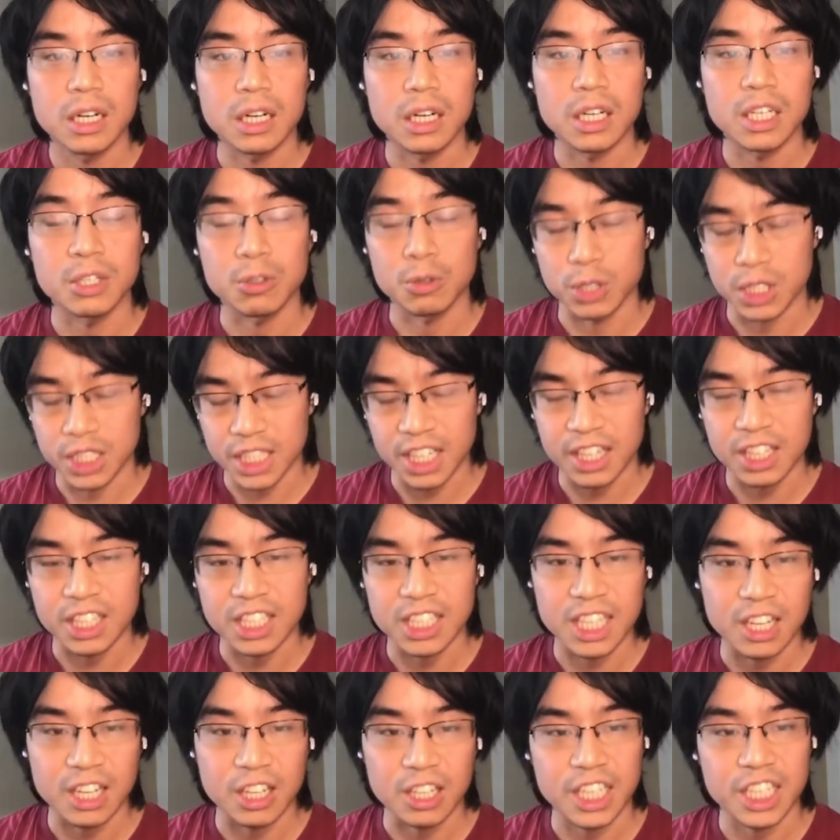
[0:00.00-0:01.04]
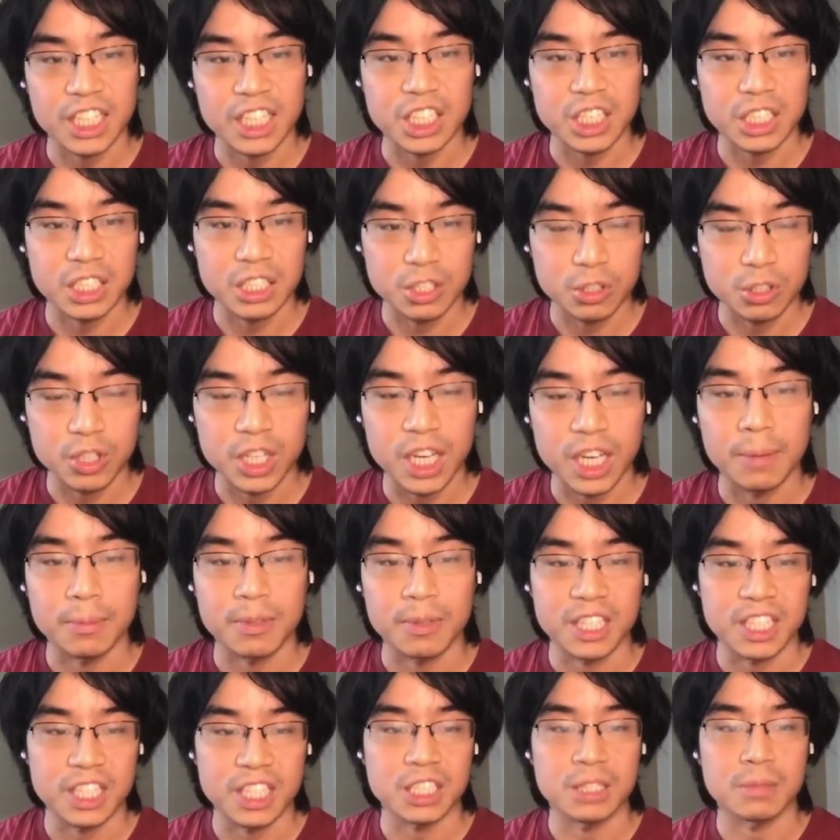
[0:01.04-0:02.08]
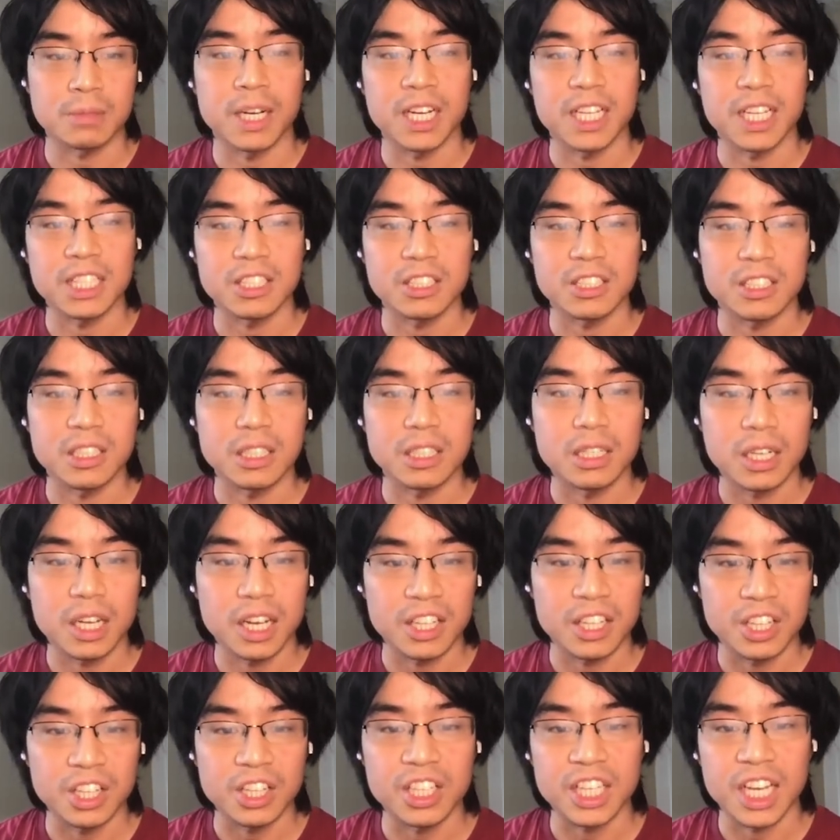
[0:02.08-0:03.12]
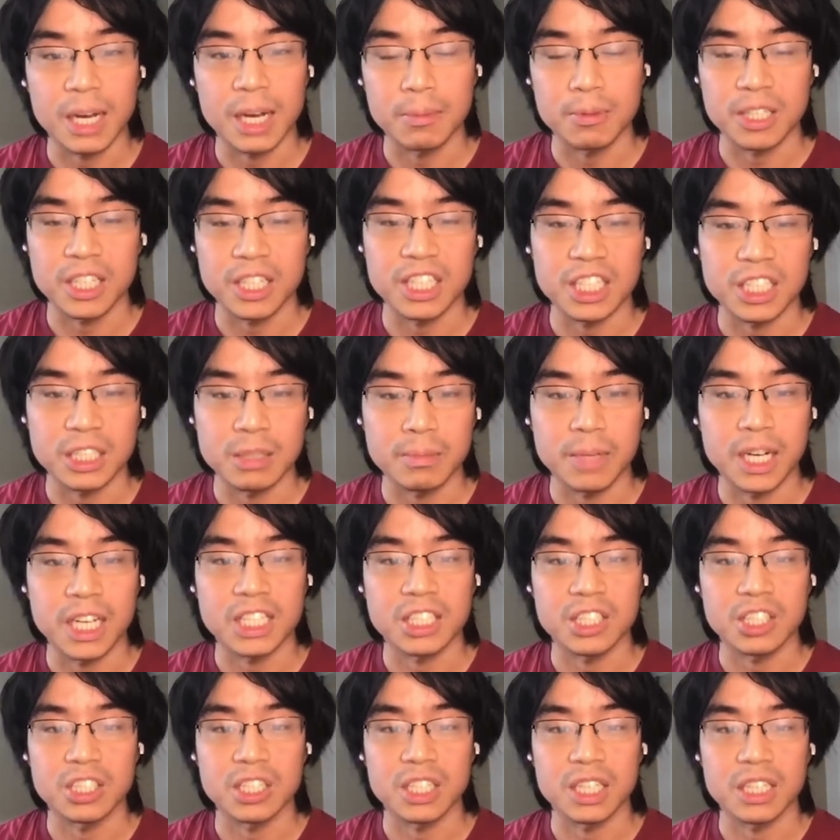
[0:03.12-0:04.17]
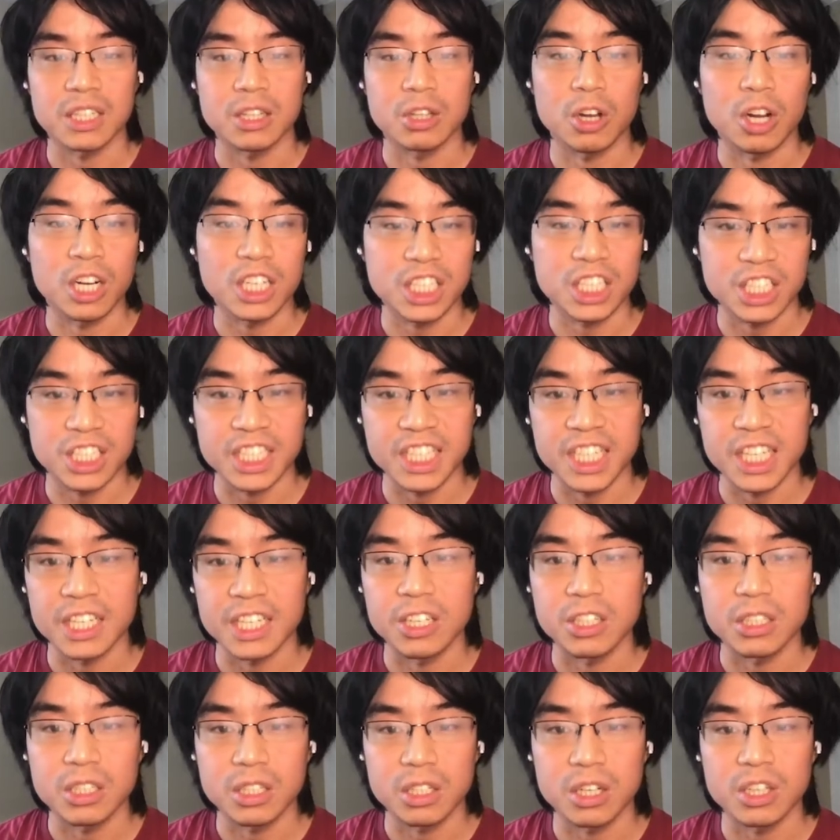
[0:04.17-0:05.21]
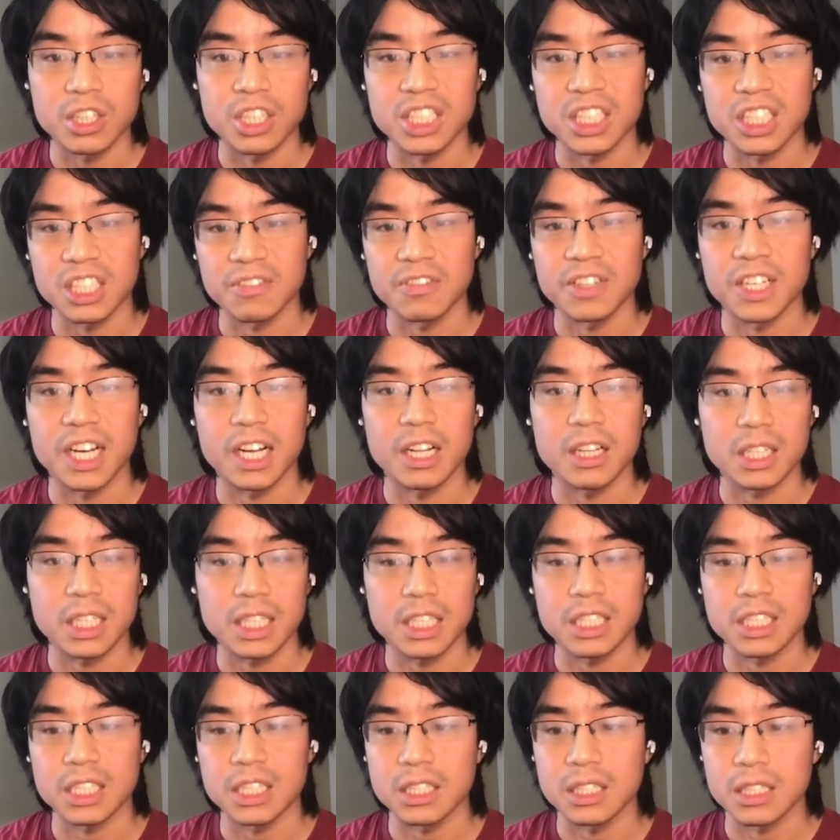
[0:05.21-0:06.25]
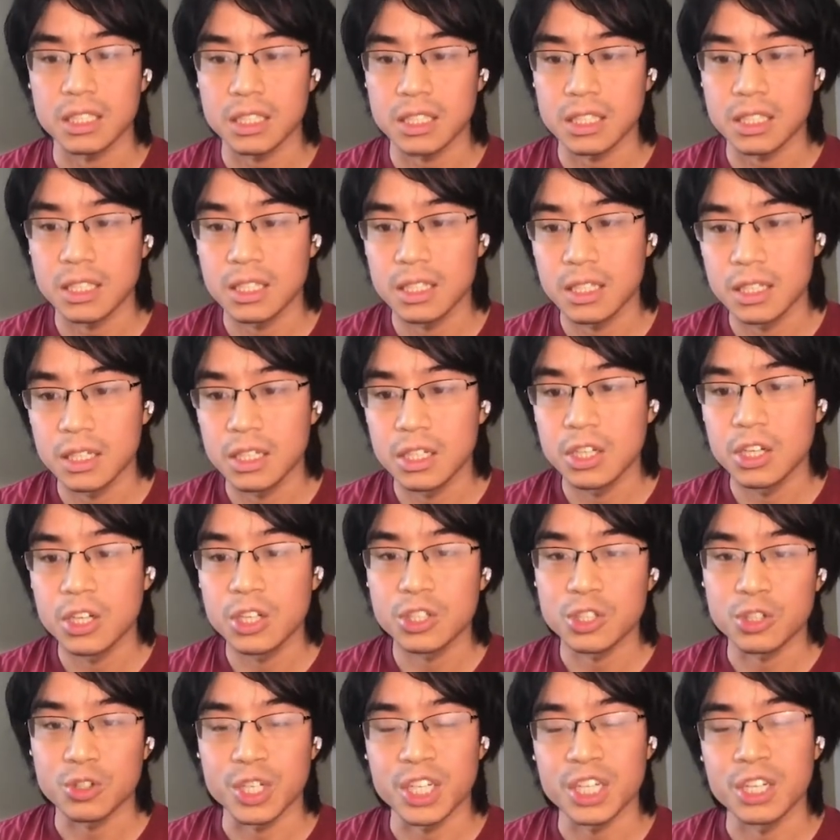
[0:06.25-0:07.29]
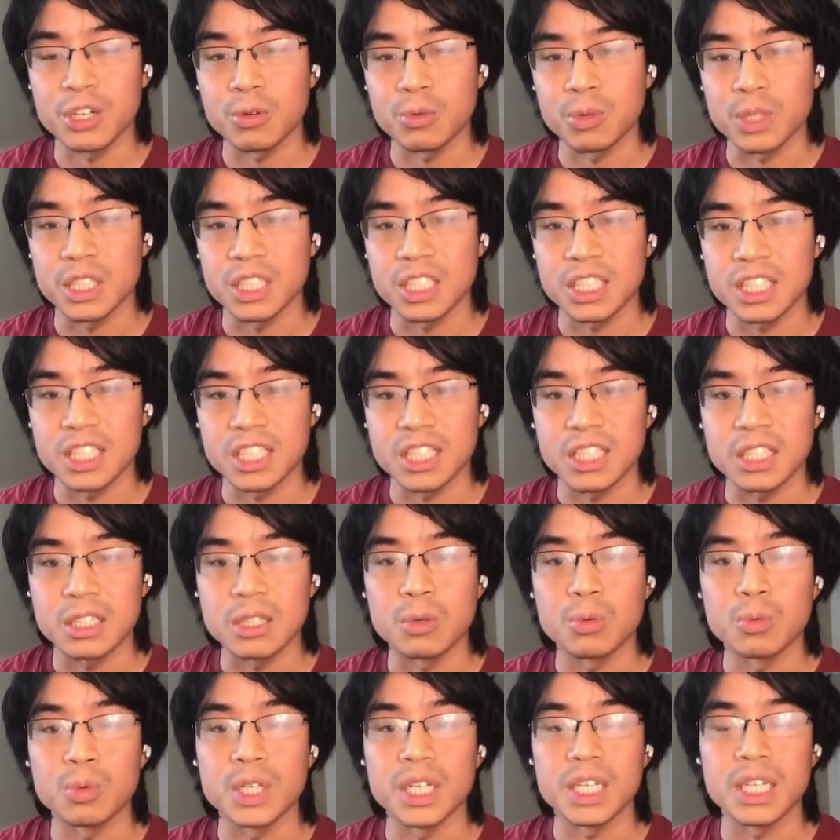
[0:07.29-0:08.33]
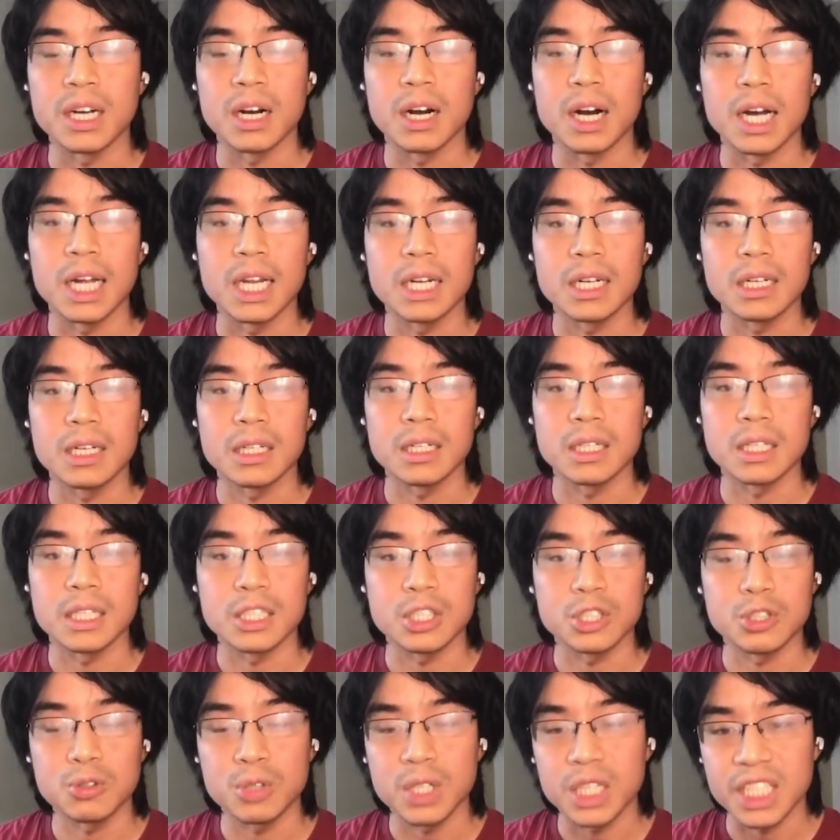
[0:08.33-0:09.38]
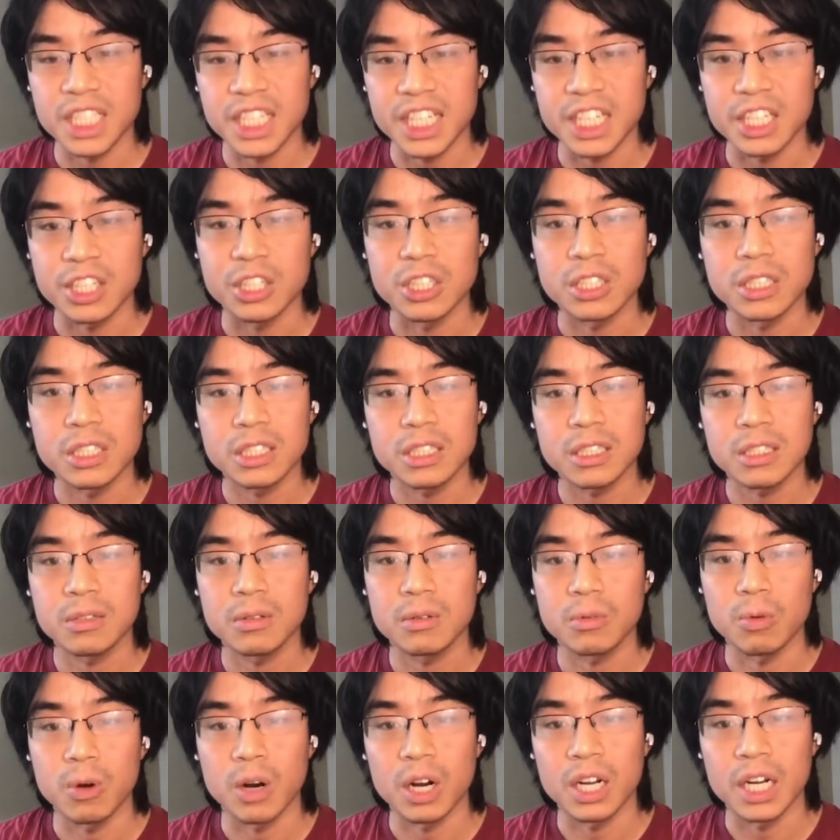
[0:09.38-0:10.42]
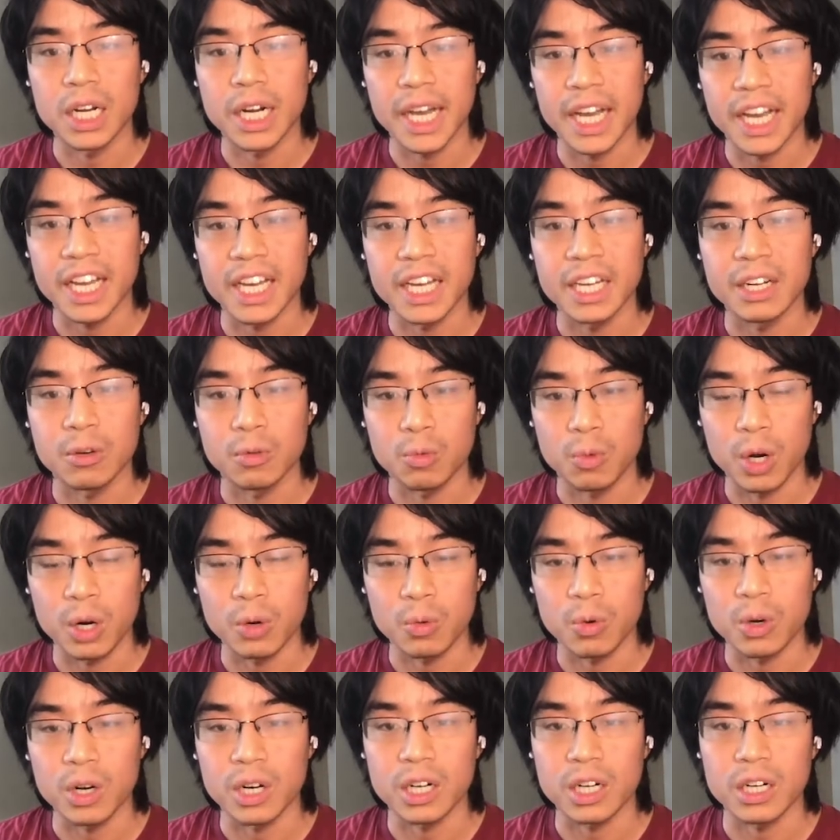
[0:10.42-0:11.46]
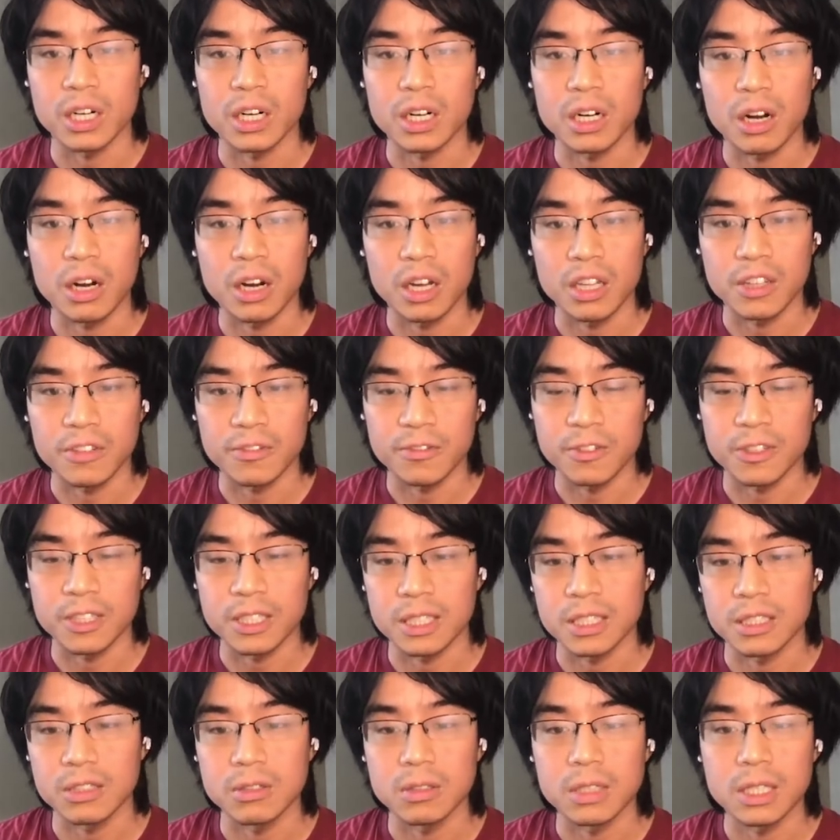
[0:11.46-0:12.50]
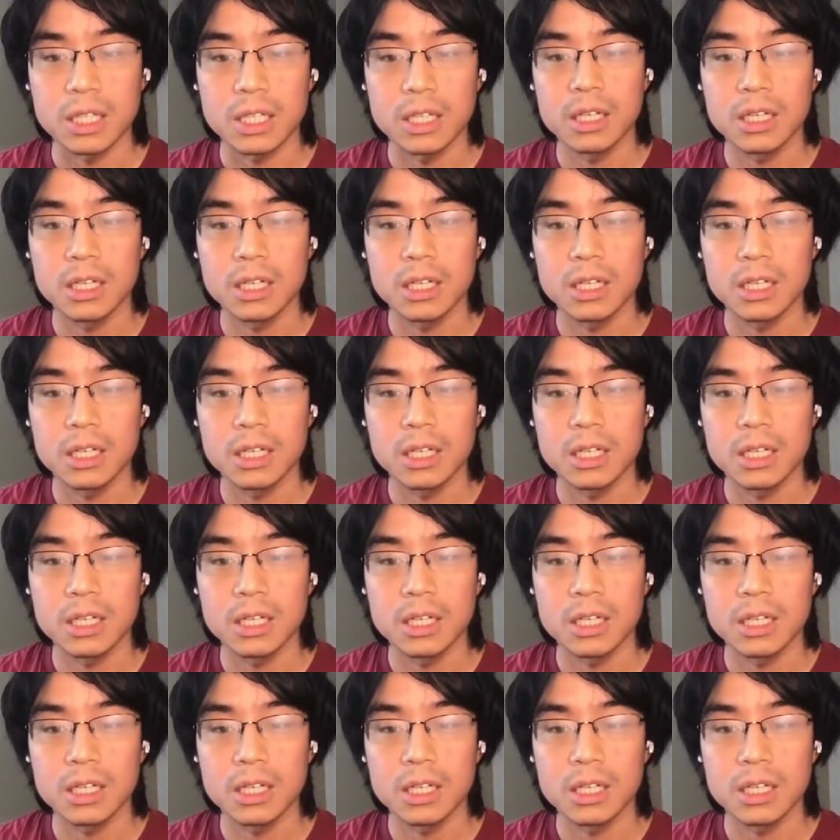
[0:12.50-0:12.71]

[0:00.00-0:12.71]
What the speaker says: It will send these allocations to the application master, and then the application master can launch containers on these given allocations. So here we see we got 2 containers, 1 head and 1 worker on the first node.